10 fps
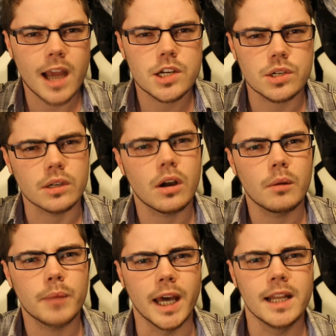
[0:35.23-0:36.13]
action
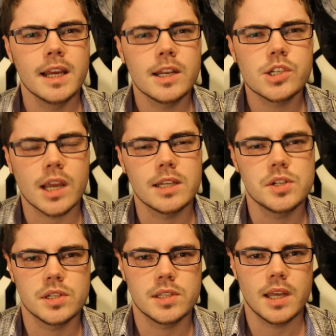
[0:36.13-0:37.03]
combat
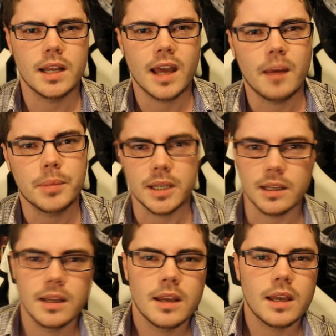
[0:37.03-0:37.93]
changes that are
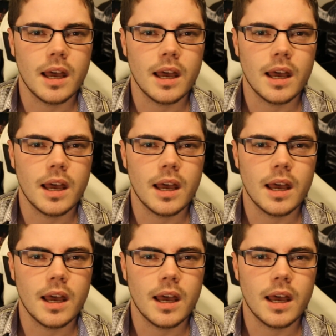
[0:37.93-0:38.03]
happening.